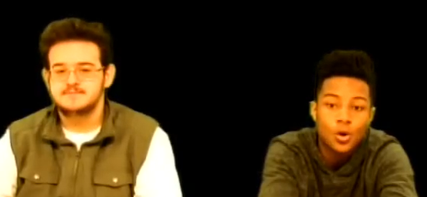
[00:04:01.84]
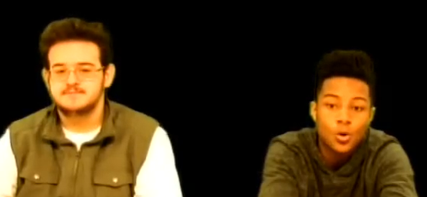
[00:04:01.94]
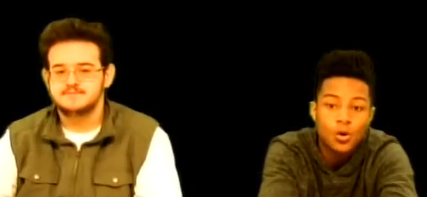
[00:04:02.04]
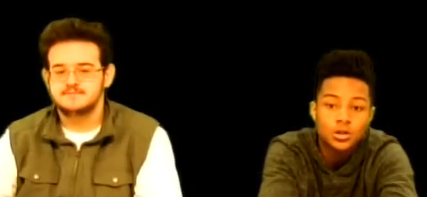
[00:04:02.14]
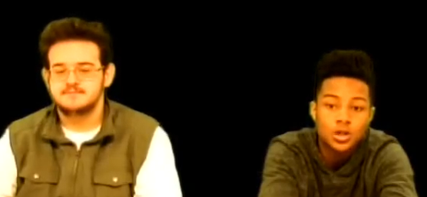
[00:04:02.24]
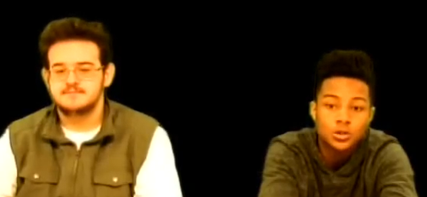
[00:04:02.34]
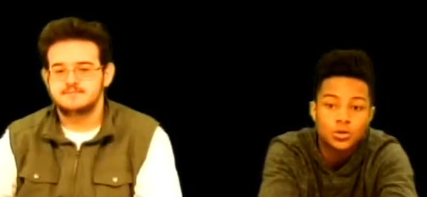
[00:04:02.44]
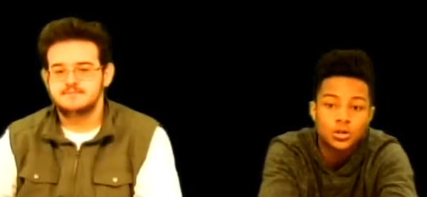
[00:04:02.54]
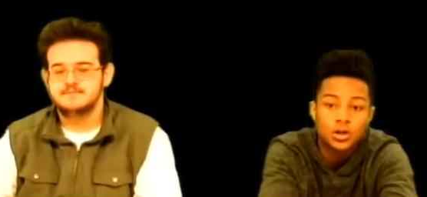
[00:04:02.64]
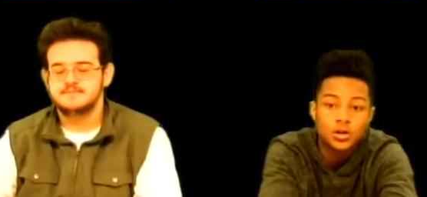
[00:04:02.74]
Speaker 1: or talk
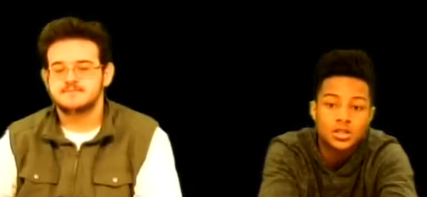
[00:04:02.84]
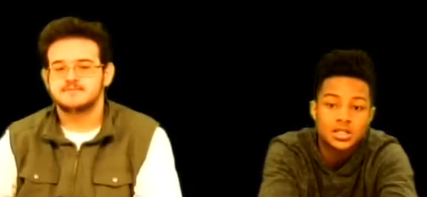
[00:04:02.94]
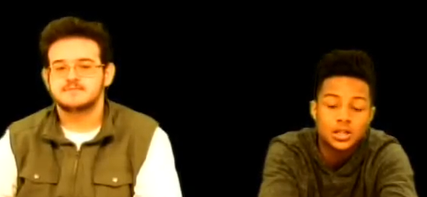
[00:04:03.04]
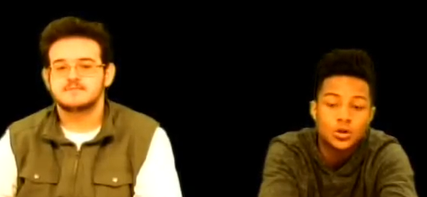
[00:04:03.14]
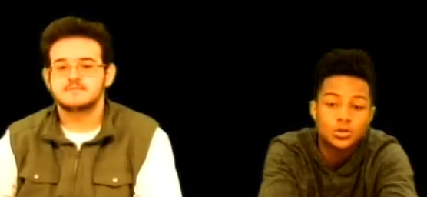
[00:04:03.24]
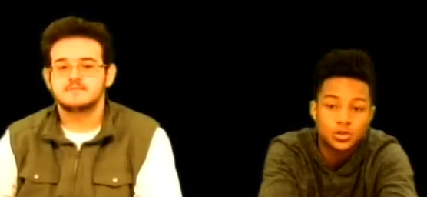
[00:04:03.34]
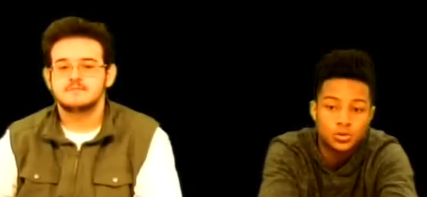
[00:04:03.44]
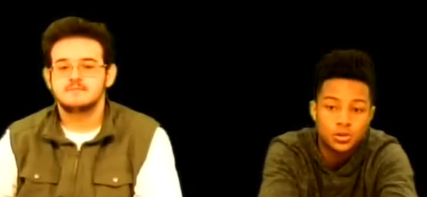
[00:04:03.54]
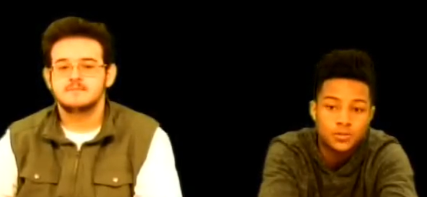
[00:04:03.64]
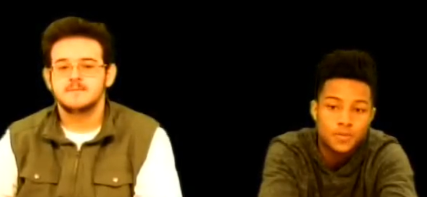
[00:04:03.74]
to a current CEO
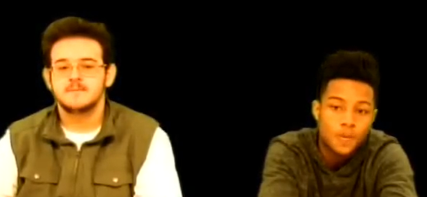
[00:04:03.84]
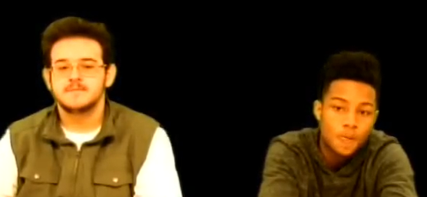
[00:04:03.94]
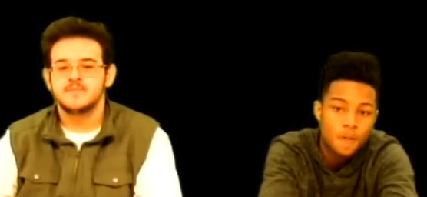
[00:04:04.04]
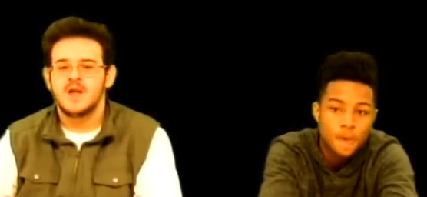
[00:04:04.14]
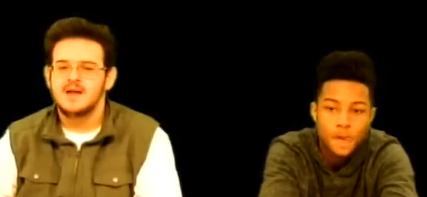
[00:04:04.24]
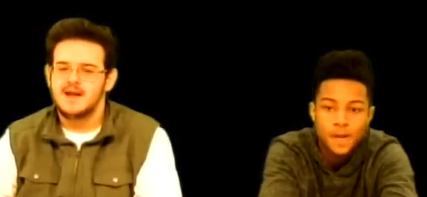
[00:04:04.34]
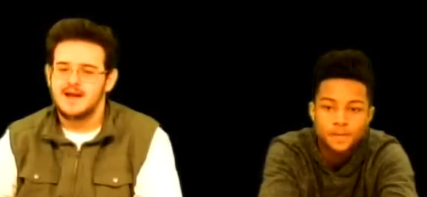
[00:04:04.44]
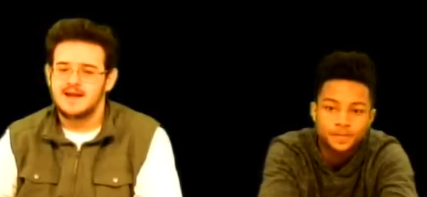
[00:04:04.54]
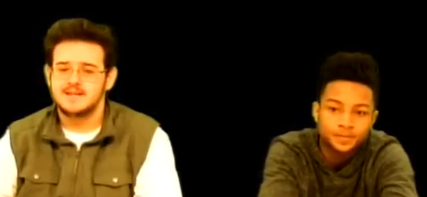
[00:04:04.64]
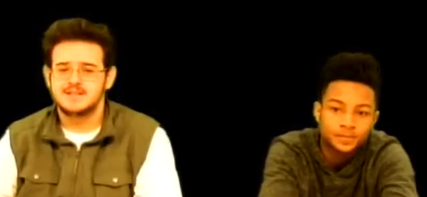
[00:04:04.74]
student.
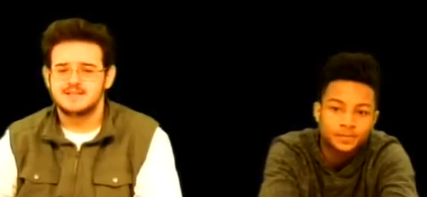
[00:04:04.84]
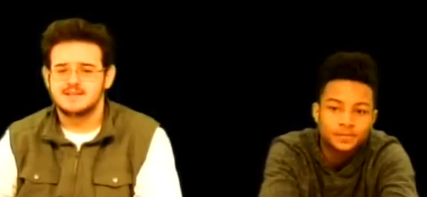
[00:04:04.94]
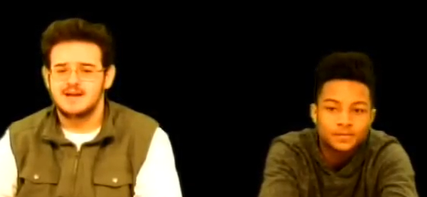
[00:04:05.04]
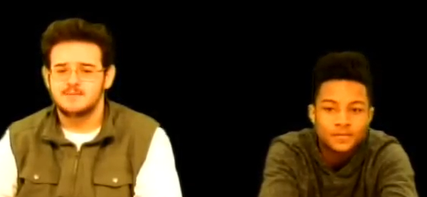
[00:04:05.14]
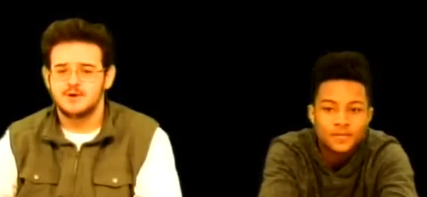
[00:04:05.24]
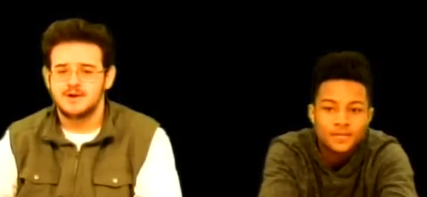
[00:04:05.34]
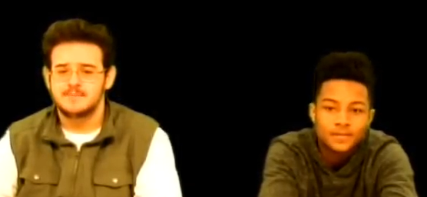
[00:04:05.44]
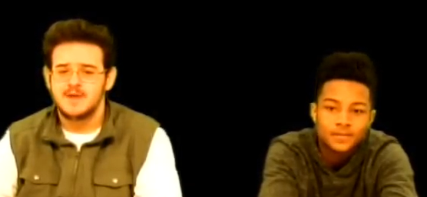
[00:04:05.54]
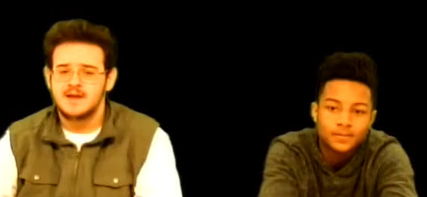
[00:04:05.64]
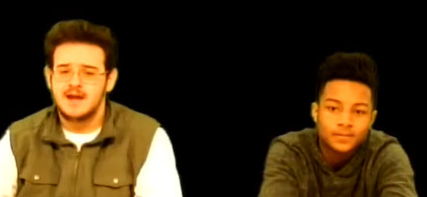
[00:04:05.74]
AHS
Speaker 2: Library.
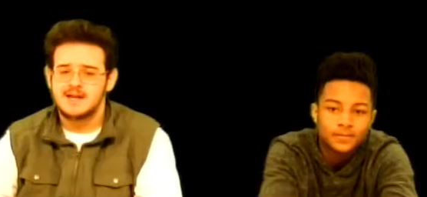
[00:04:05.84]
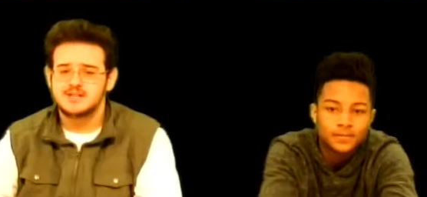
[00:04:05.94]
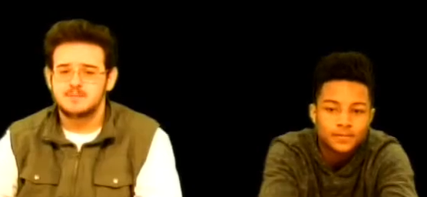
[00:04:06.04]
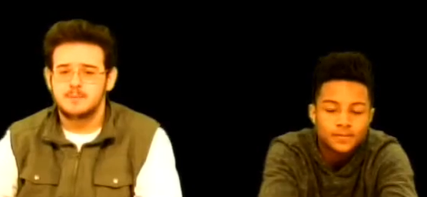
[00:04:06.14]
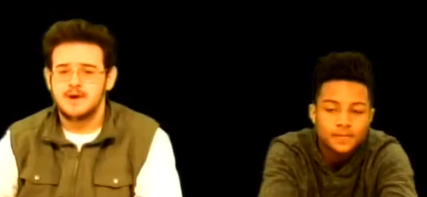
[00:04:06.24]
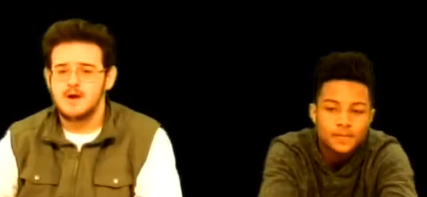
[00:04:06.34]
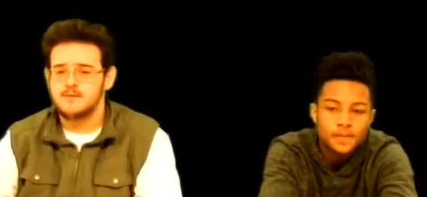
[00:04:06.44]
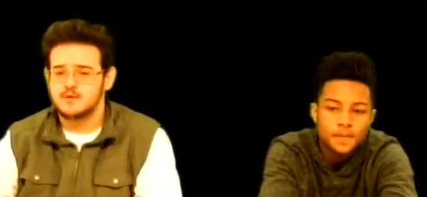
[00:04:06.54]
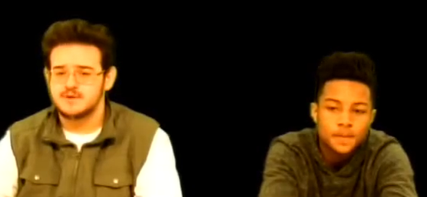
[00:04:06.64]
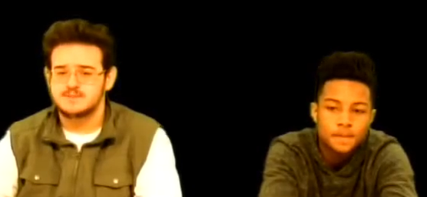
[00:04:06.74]
As you prepare
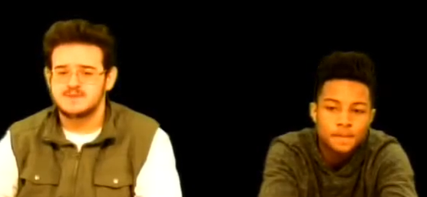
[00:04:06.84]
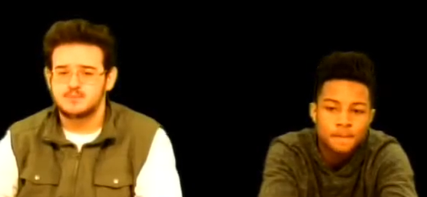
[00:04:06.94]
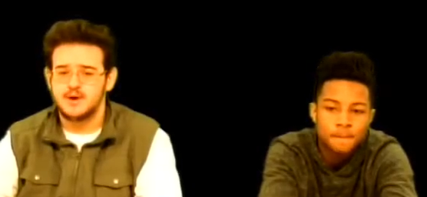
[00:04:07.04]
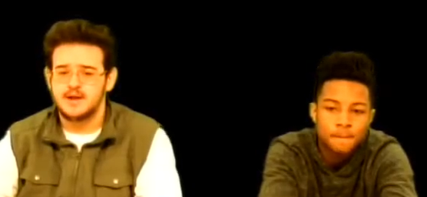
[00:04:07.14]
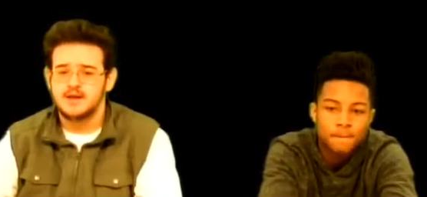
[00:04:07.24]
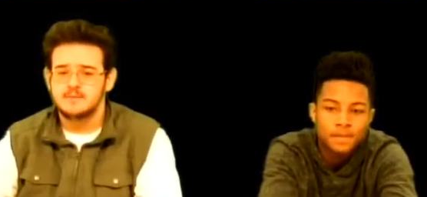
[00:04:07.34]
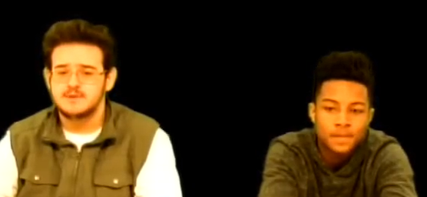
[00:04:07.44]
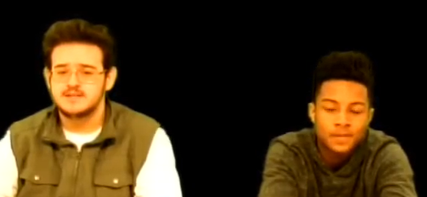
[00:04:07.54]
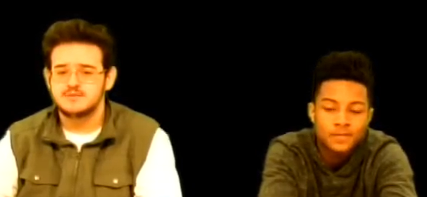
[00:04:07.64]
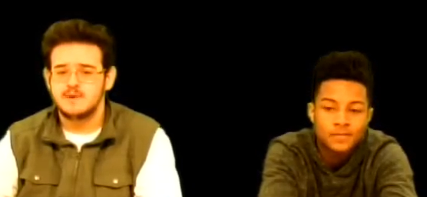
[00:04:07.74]
for Christmas break,
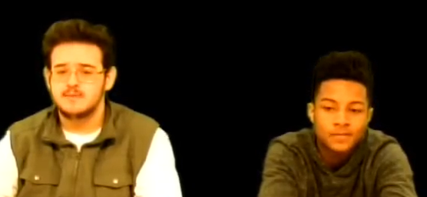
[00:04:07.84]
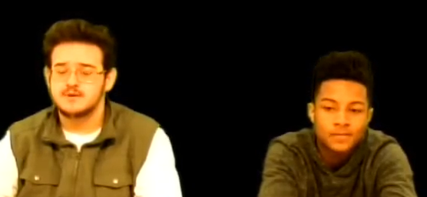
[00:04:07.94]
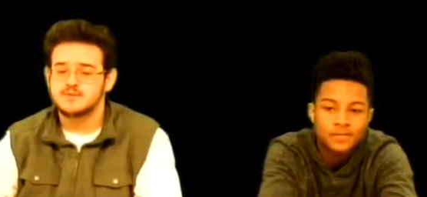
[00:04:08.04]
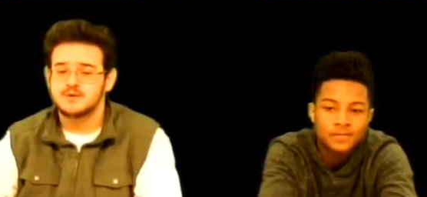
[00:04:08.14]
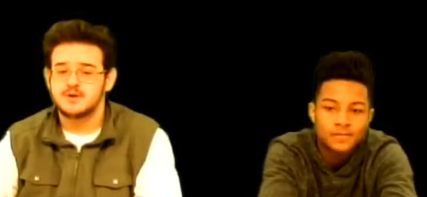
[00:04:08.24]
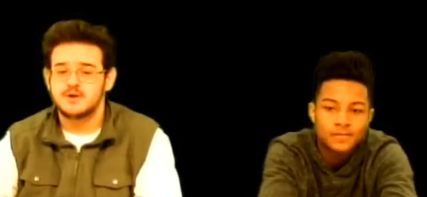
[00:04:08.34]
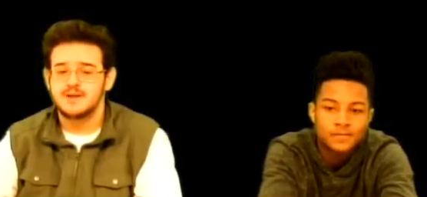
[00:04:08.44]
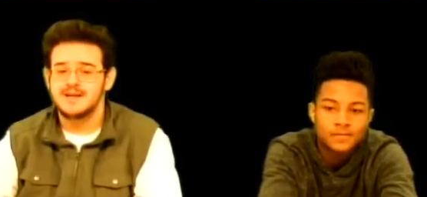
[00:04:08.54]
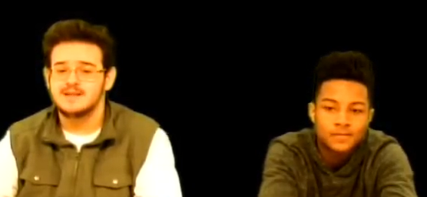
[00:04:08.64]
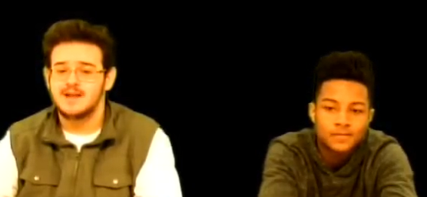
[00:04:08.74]
please remember to return
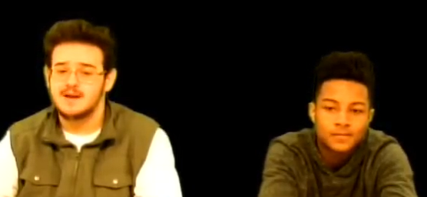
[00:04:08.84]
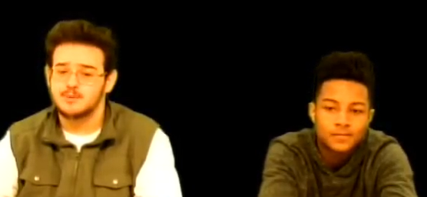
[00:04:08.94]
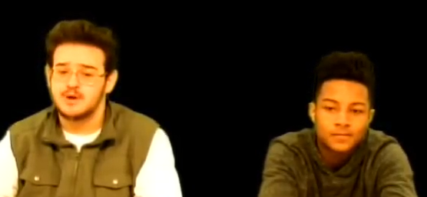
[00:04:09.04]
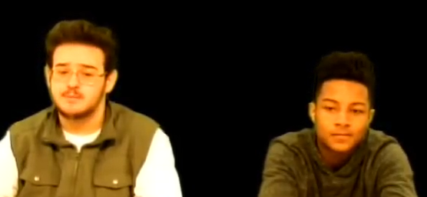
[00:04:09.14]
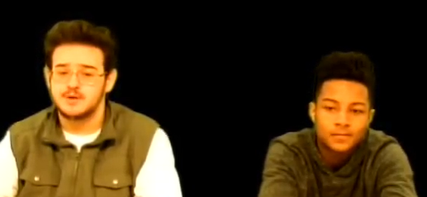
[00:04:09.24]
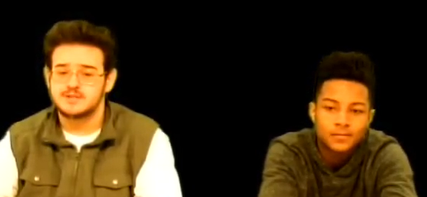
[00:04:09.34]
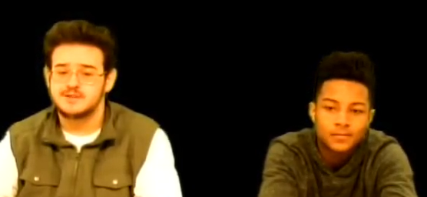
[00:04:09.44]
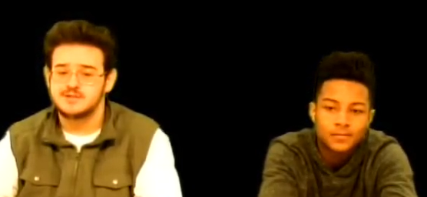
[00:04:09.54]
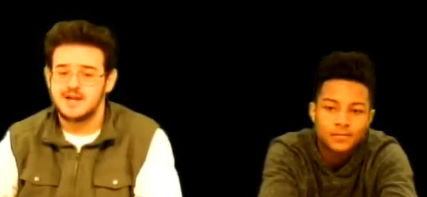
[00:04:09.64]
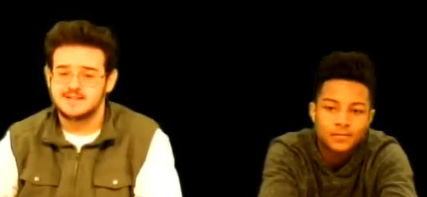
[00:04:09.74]
any library books
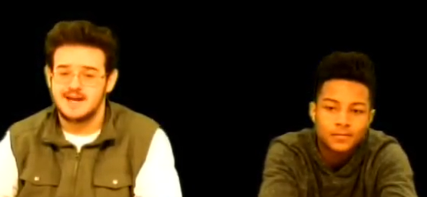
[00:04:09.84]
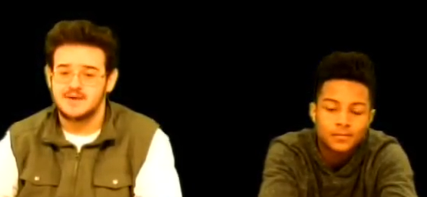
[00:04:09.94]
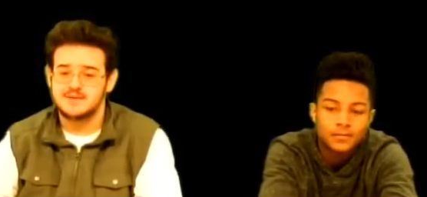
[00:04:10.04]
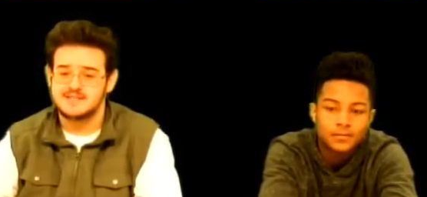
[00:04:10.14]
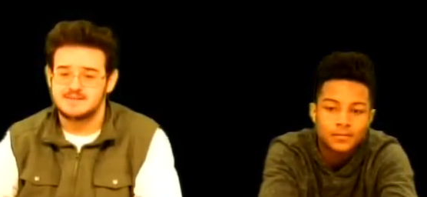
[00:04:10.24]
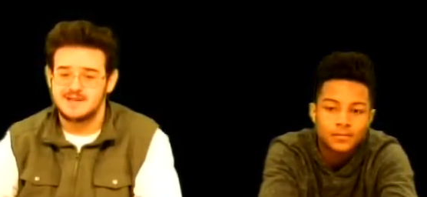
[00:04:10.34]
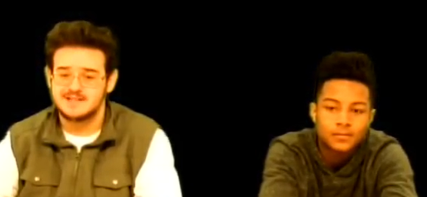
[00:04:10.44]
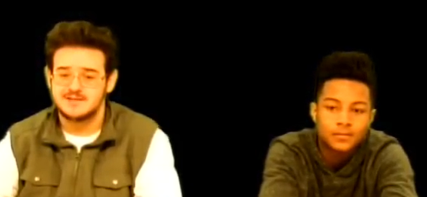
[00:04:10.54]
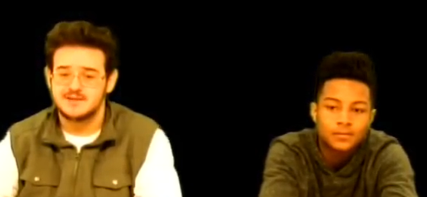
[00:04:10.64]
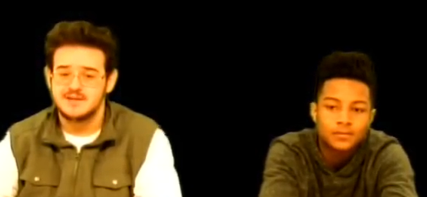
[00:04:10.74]
you checked out this semester,